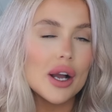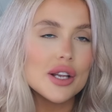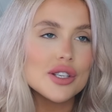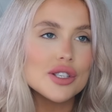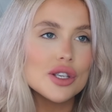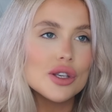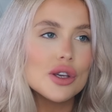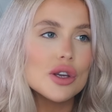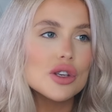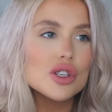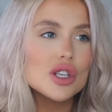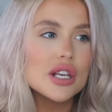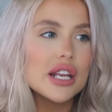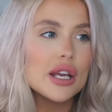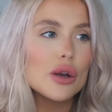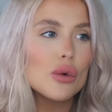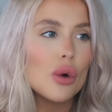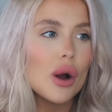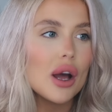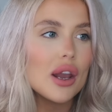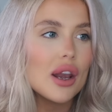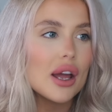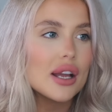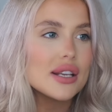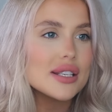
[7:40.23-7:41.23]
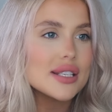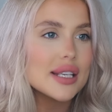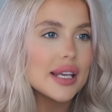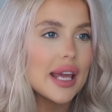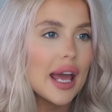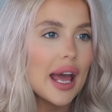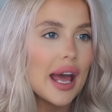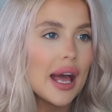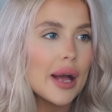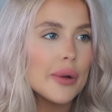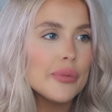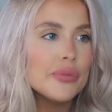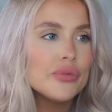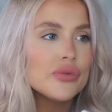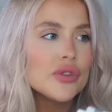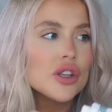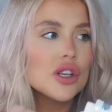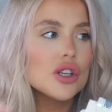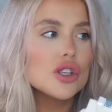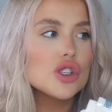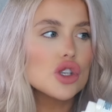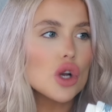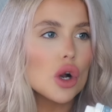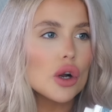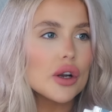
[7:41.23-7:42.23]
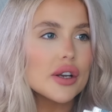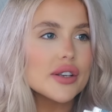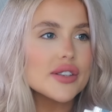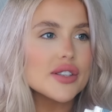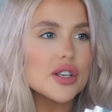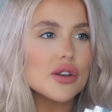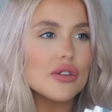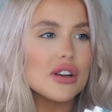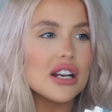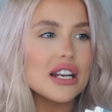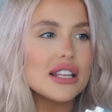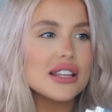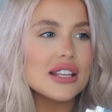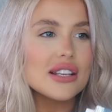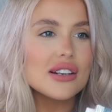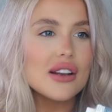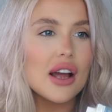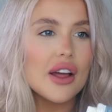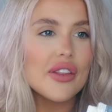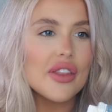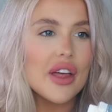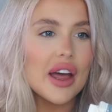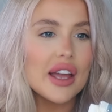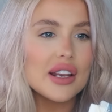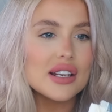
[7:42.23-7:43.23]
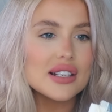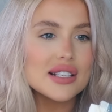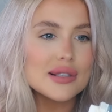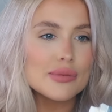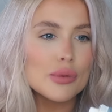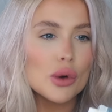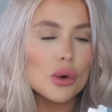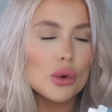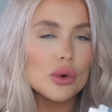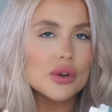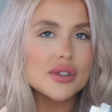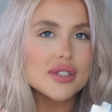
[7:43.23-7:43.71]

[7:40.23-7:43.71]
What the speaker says: I do usually quite like to get joggers or anything like that in a small,